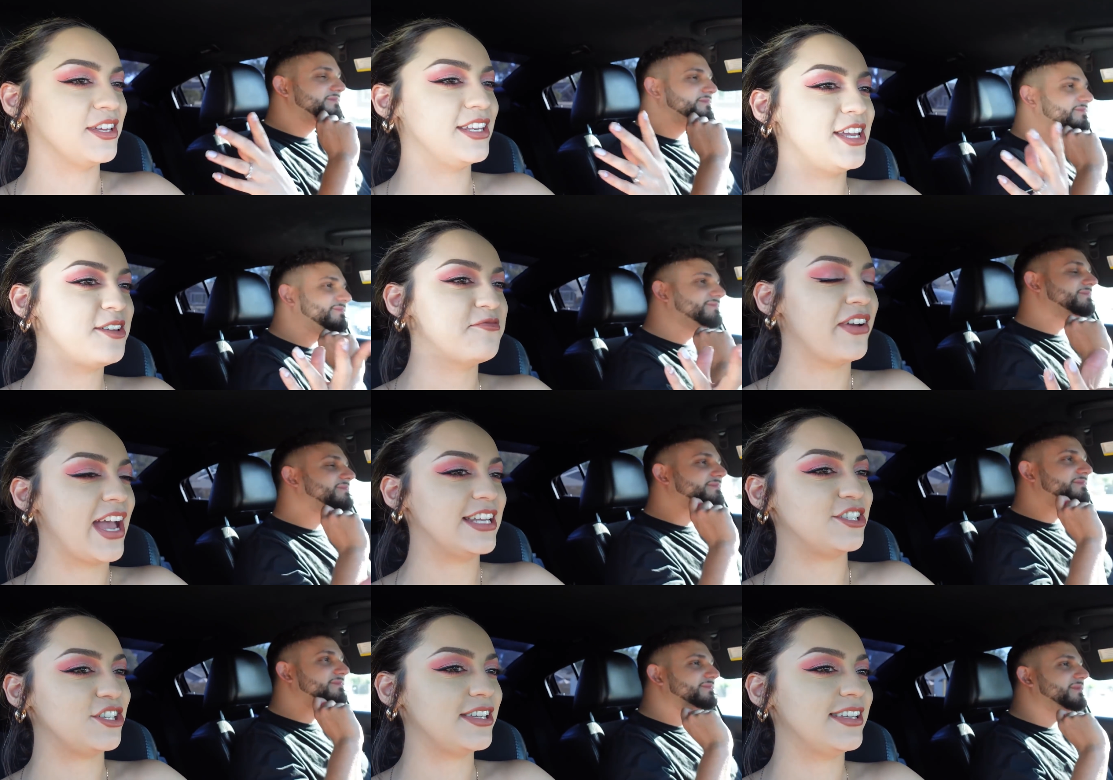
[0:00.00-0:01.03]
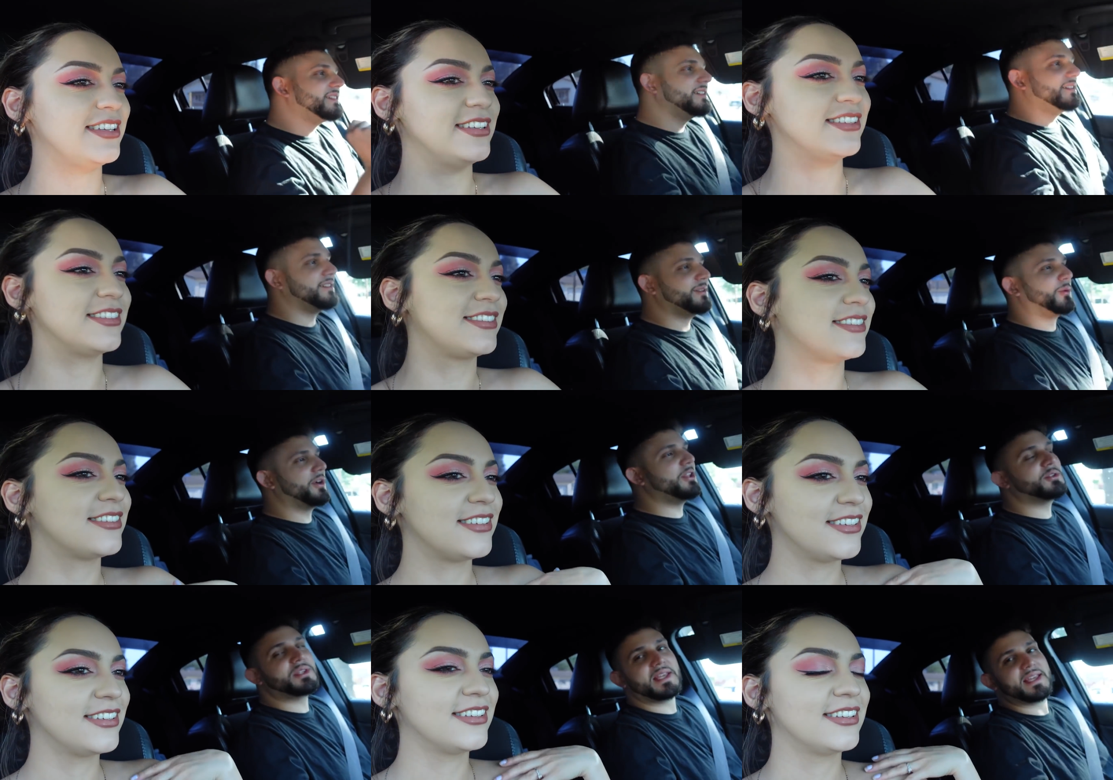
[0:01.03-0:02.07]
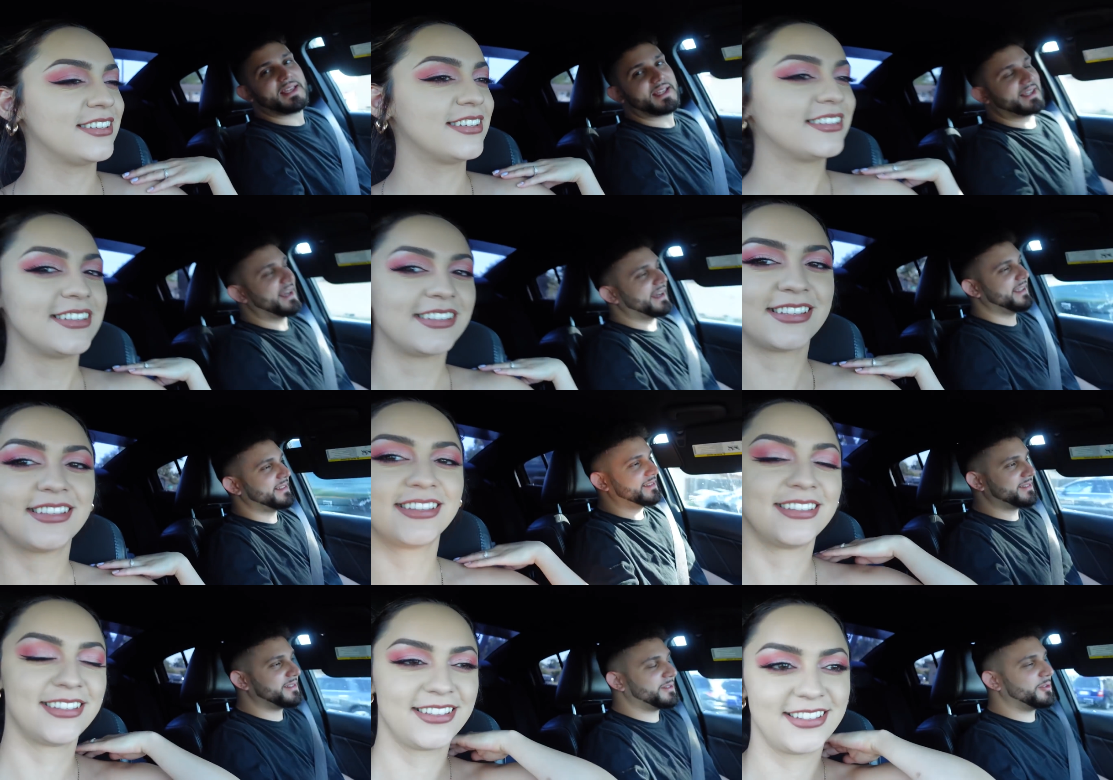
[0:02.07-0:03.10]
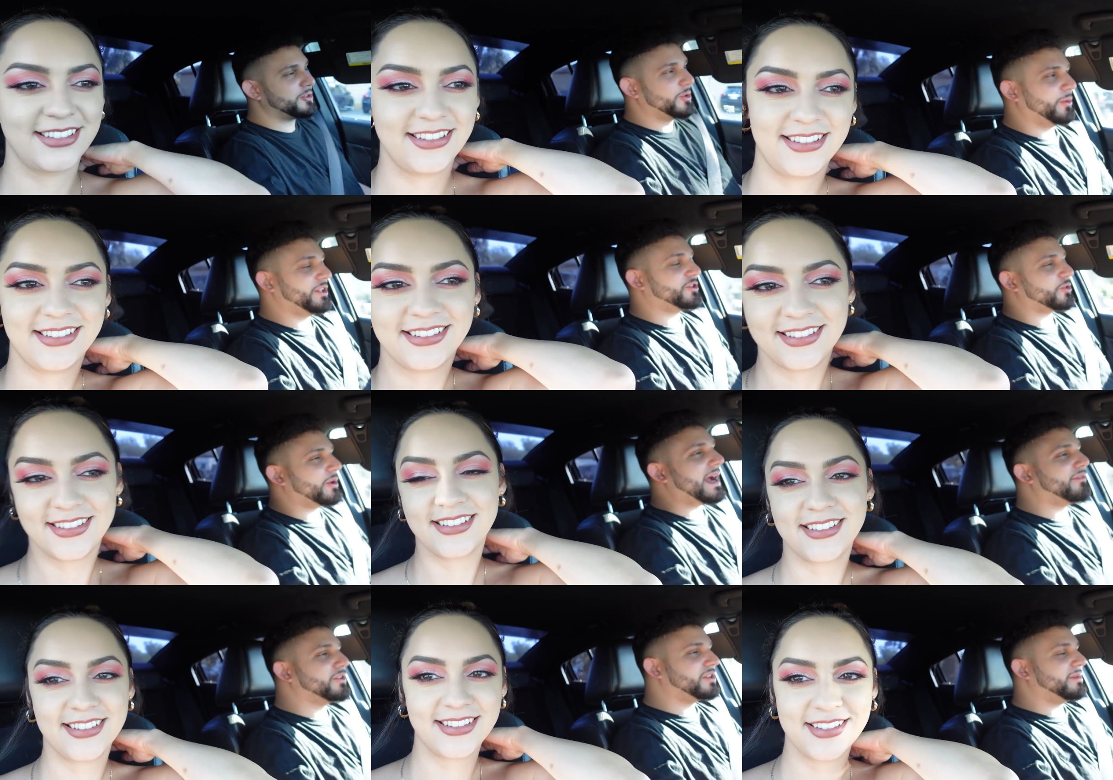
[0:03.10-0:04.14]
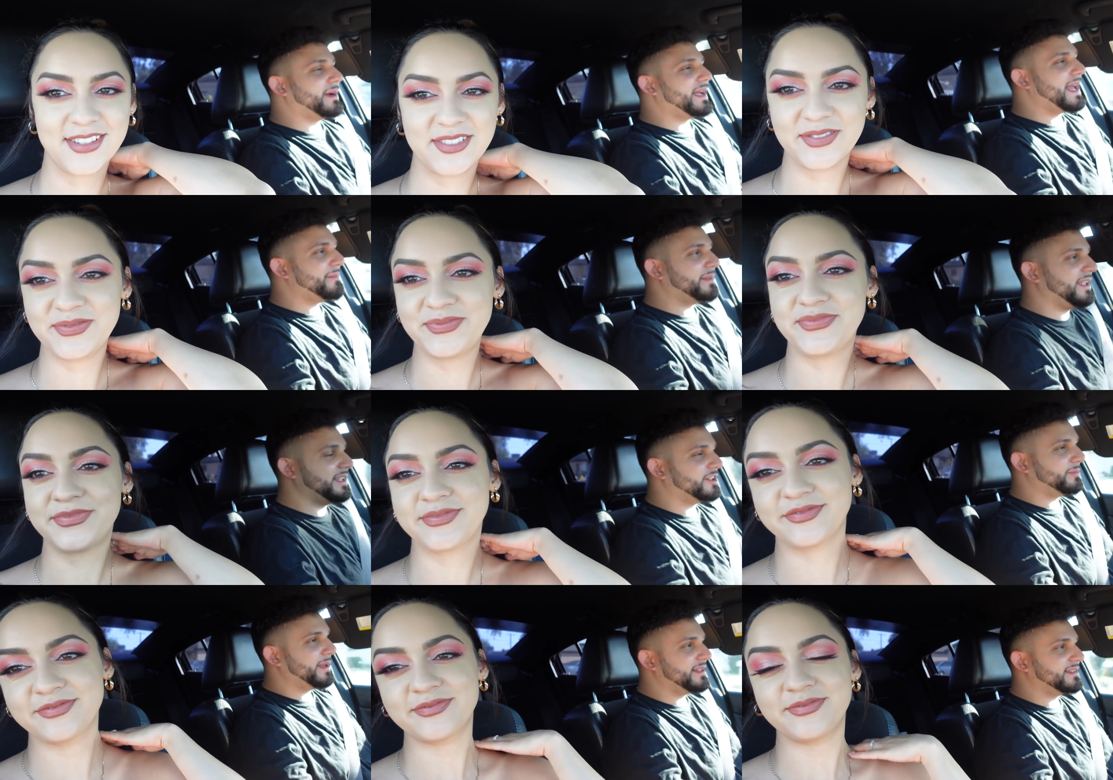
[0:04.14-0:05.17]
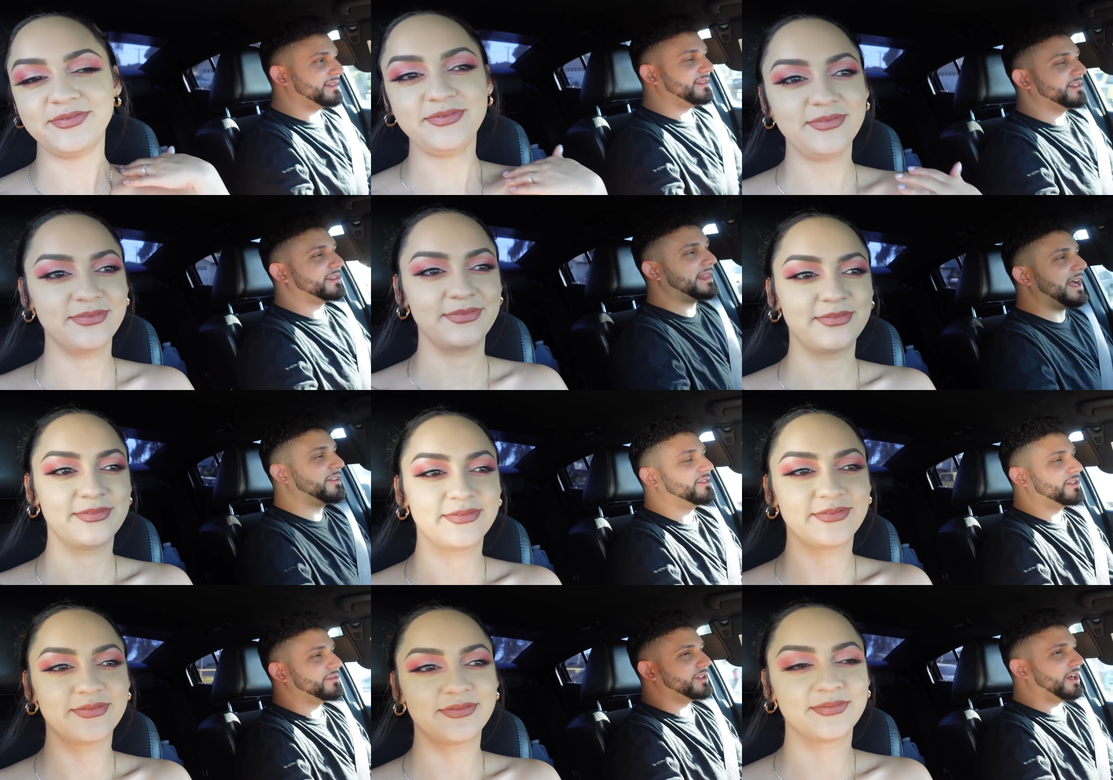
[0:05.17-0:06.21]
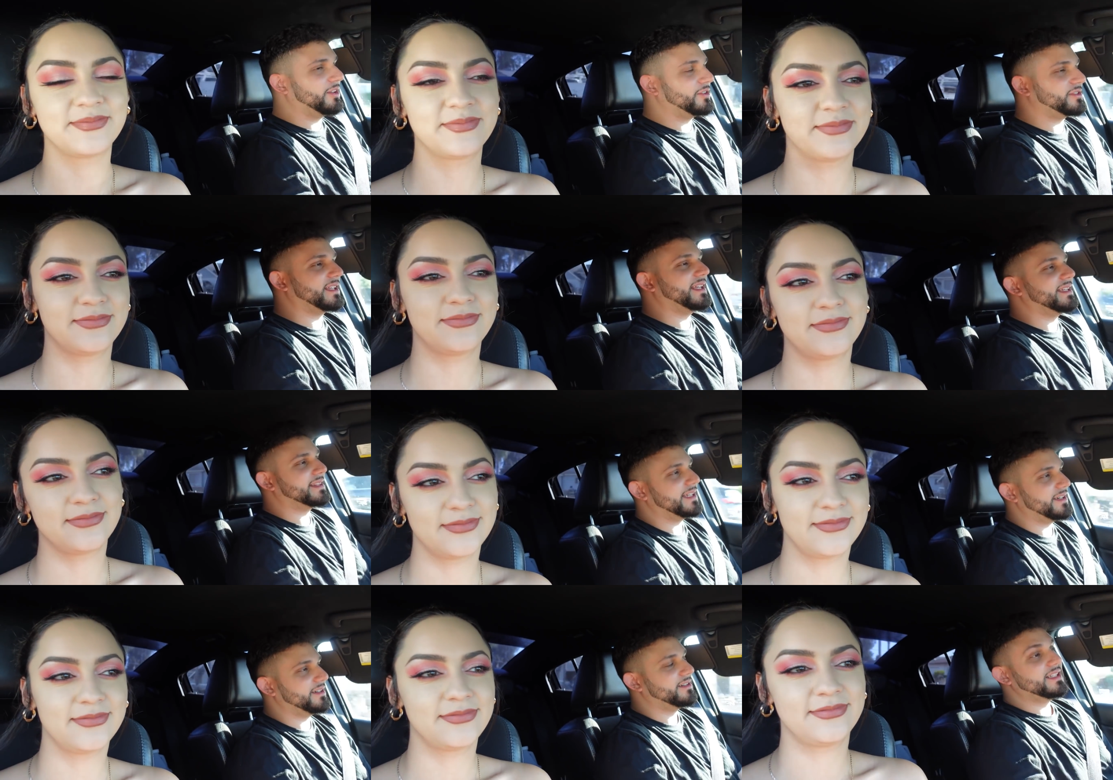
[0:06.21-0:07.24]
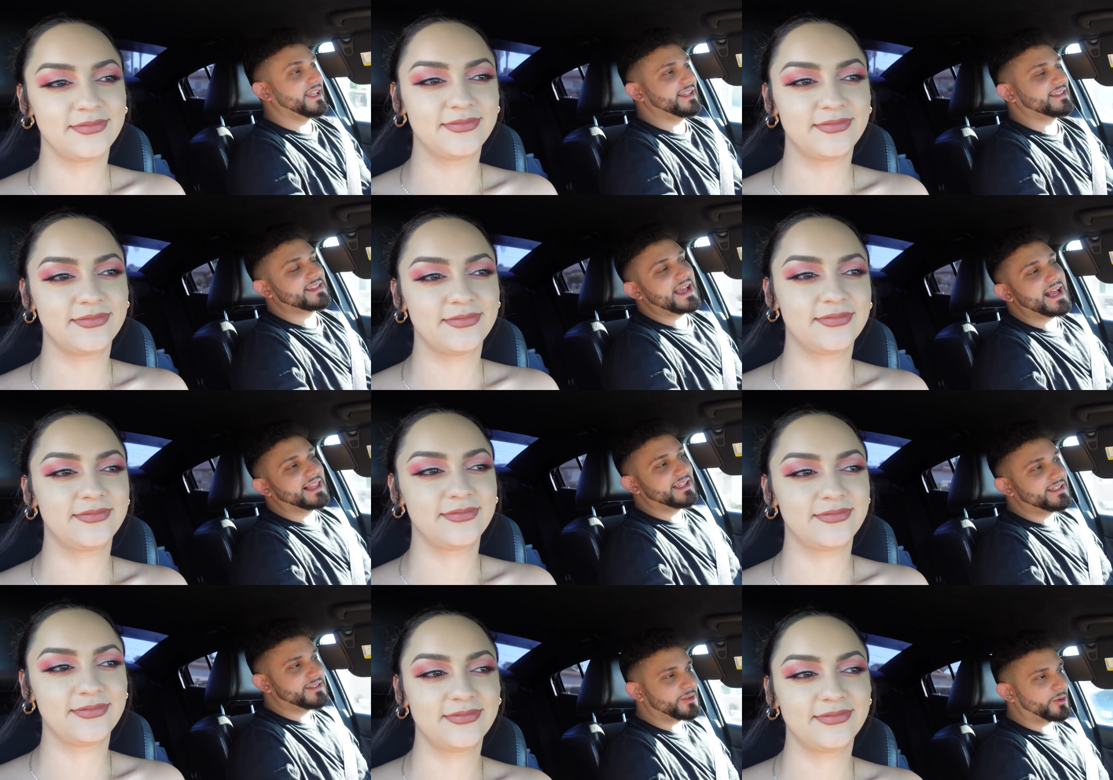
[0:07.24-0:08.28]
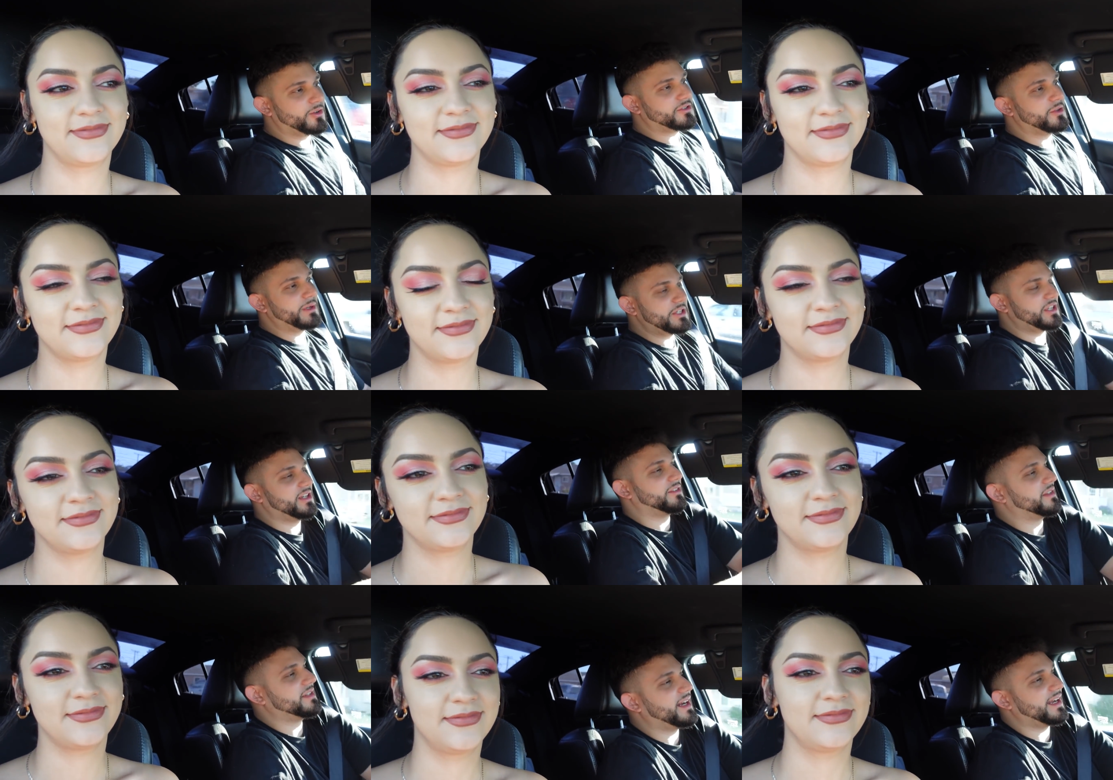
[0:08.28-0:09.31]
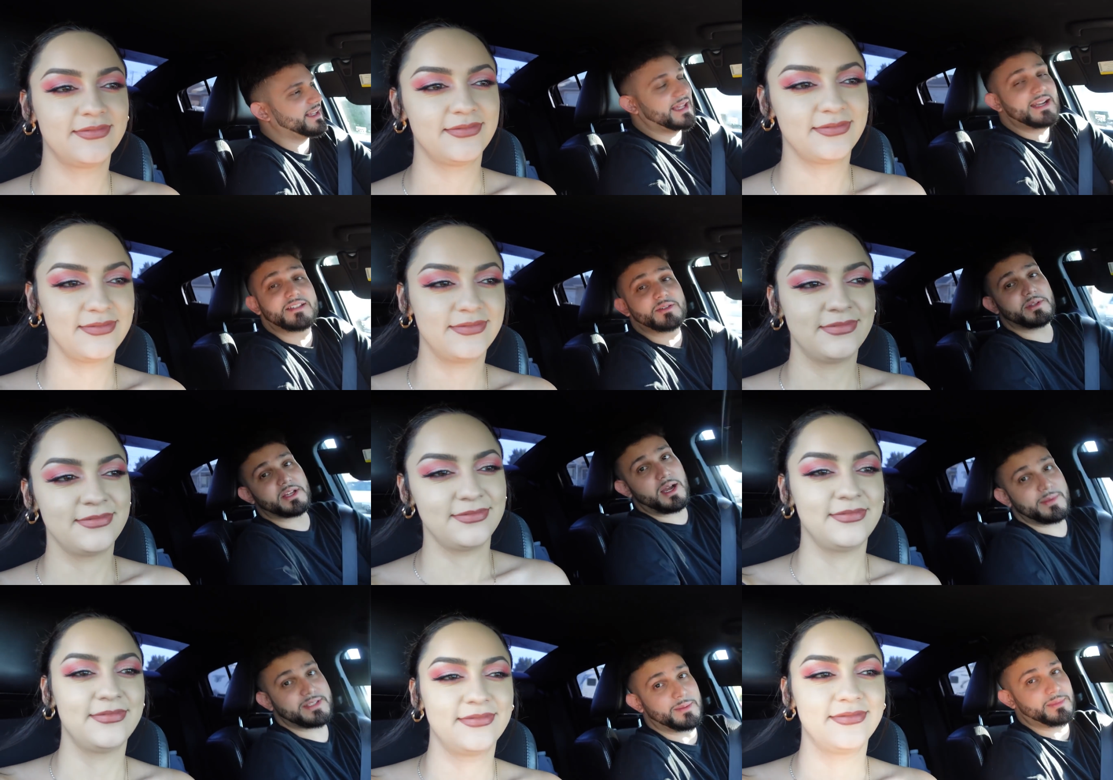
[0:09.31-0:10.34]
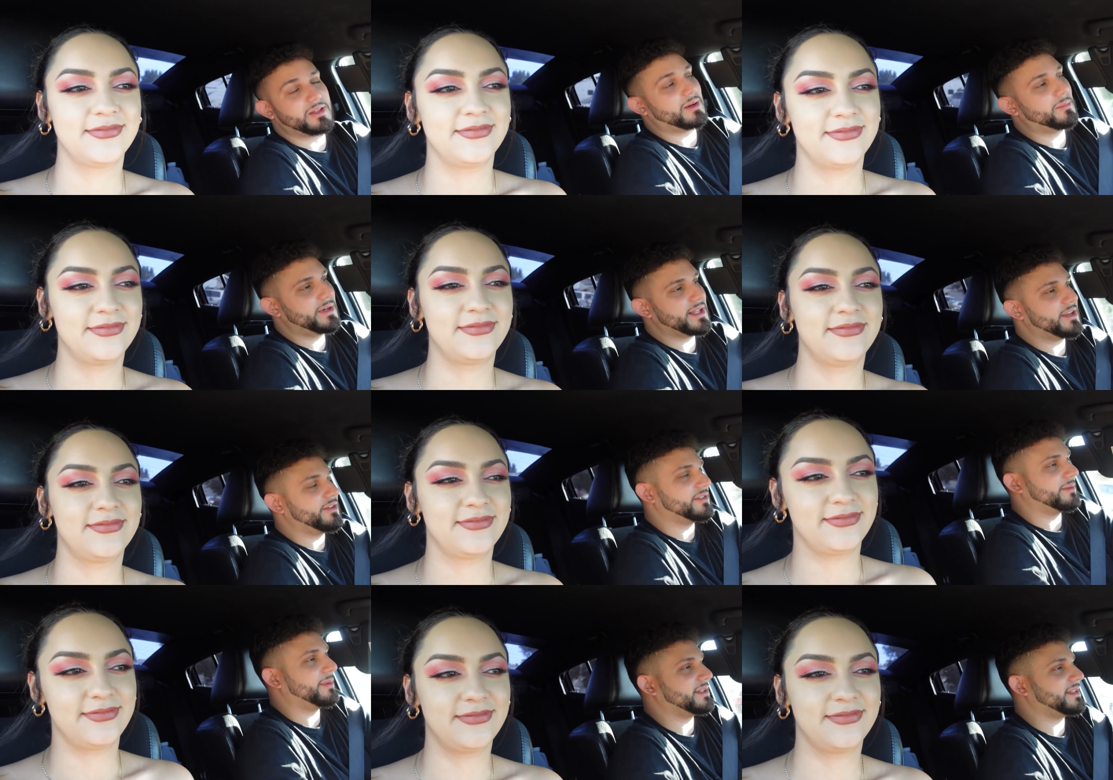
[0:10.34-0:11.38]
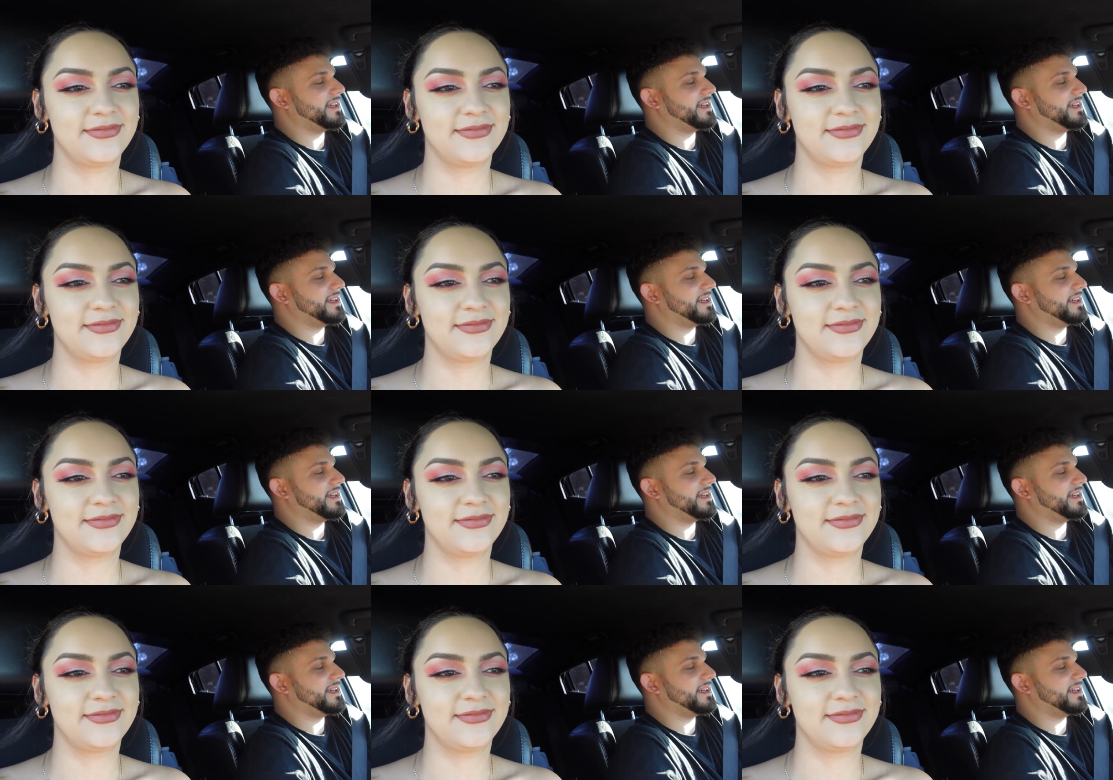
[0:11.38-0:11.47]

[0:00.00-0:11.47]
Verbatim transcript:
Speaker 1: can eat veggies. What do you think, guys? Should we travel to Miami and spend thousands of dollars to get there to eat salads, or should we cheat on the diet? Let us know in the comments down below. I'm pretty curious about